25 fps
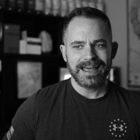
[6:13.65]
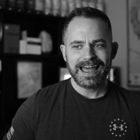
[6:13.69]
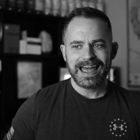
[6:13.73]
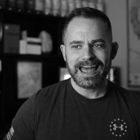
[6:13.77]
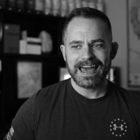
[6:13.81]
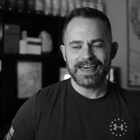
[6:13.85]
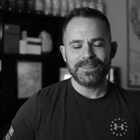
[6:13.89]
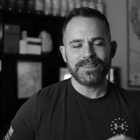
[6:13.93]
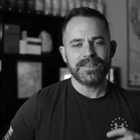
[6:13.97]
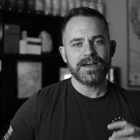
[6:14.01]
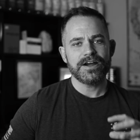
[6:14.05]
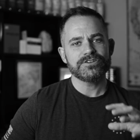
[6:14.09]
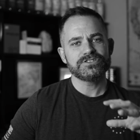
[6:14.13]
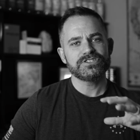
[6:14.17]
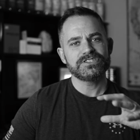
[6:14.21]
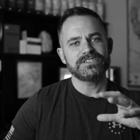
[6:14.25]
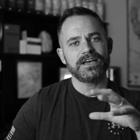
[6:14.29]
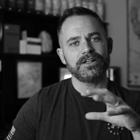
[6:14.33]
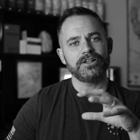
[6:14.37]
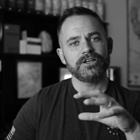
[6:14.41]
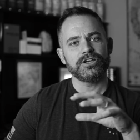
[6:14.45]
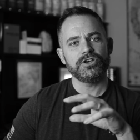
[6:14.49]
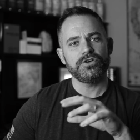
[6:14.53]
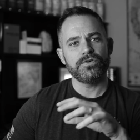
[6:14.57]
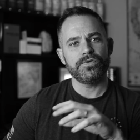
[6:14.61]
And they're
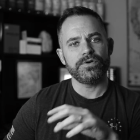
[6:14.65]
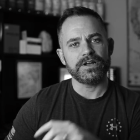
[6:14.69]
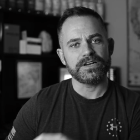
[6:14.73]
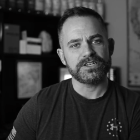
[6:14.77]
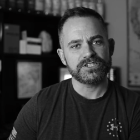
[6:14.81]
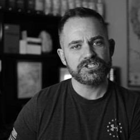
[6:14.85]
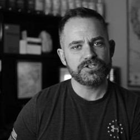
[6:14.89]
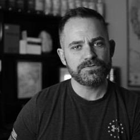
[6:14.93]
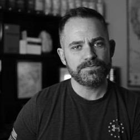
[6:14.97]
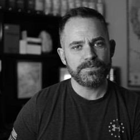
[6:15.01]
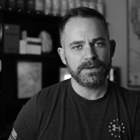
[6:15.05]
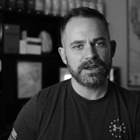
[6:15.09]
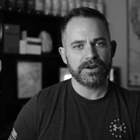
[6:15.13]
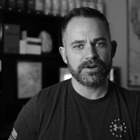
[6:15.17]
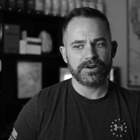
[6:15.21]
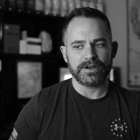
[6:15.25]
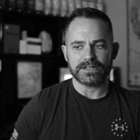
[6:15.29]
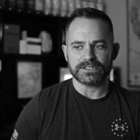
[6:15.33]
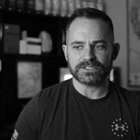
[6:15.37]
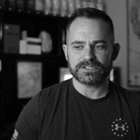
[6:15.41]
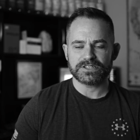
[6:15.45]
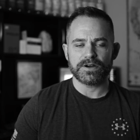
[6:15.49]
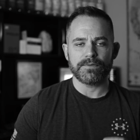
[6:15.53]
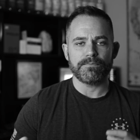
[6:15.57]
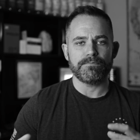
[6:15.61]
selling you an
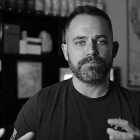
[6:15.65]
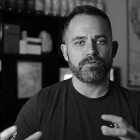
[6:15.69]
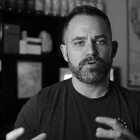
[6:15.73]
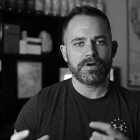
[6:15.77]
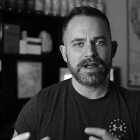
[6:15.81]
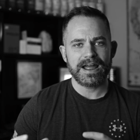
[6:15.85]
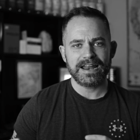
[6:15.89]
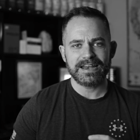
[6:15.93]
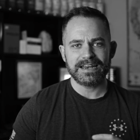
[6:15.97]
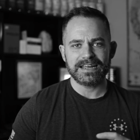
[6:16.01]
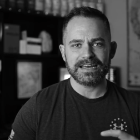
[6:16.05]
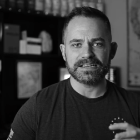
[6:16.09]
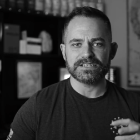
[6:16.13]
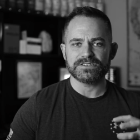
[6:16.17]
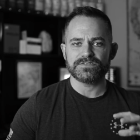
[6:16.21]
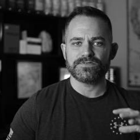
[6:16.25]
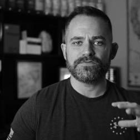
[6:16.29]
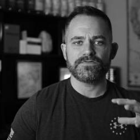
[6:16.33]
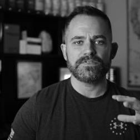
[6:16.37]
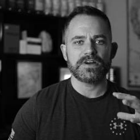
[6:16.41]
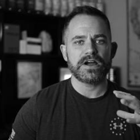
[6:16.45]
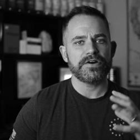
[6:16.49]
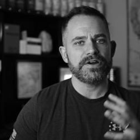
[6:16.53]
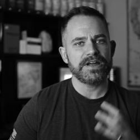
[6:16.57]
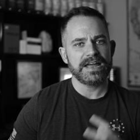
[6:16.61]
experience. Their branding is
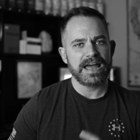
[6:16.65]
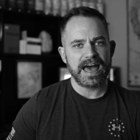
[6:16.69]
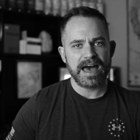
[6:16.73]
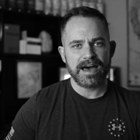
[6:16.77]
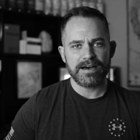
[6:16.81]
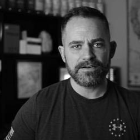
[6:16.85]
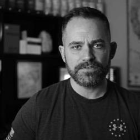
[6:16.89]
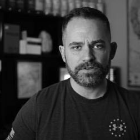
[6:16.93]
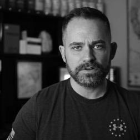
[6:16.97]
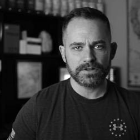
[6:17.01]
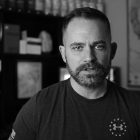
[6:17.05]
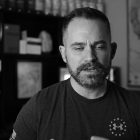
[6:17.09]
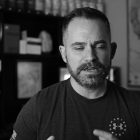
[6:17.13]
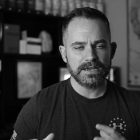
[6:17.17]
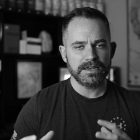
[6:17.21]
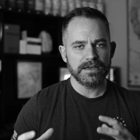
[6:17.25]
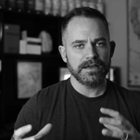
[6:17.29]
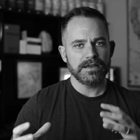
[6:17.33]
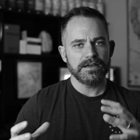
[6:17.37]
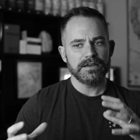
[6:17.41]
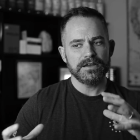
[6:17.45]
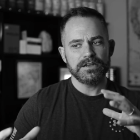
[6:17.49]
very heavily